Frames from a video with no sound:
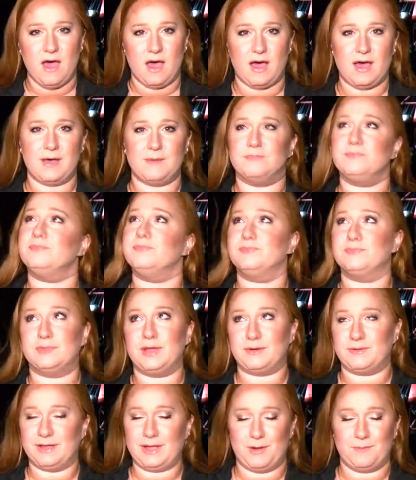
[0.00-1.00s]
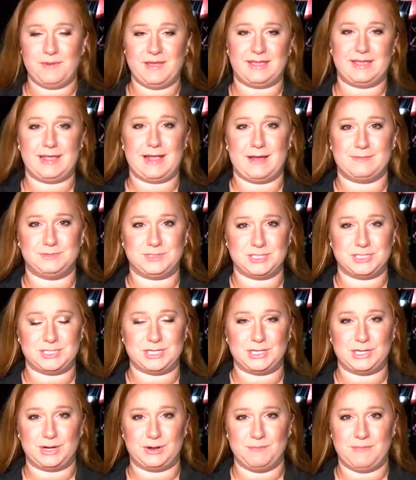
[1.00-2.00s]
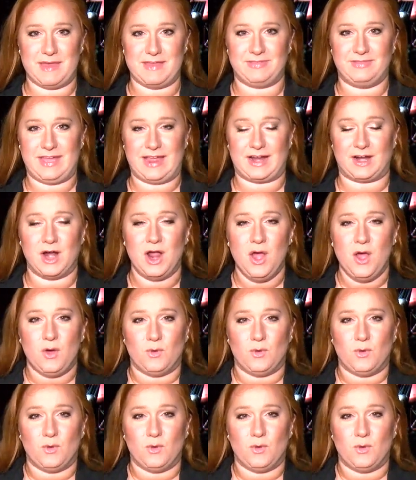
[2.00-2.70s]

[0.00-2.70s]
Um, there we go, picking up just a little bit there.